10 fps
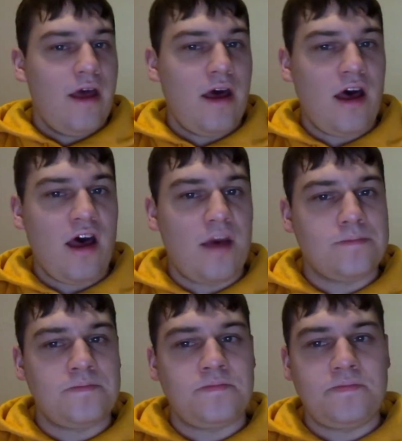
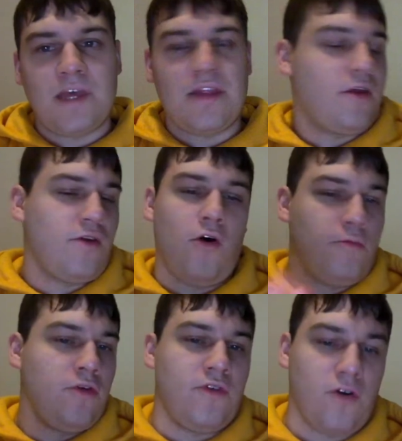And the
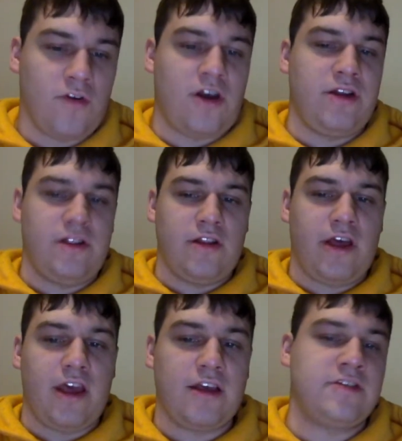whole movie overall, I didn't
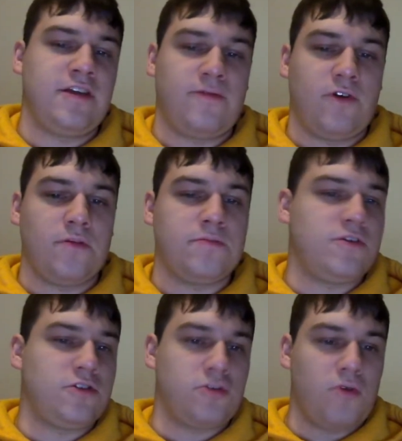like, except for
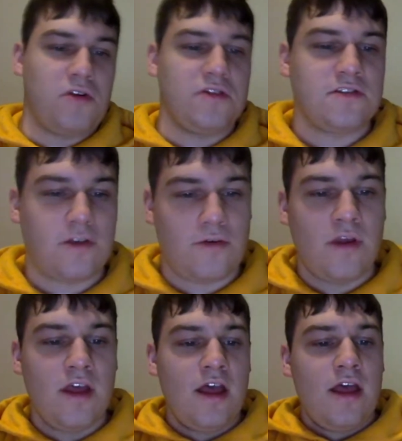Saoirse Ronan. So
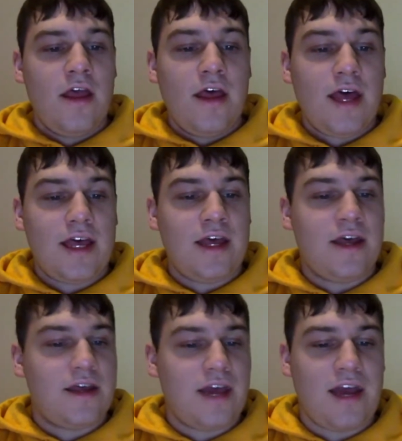
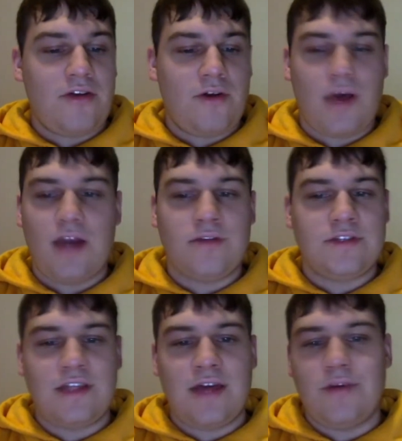I don't know. I don't see that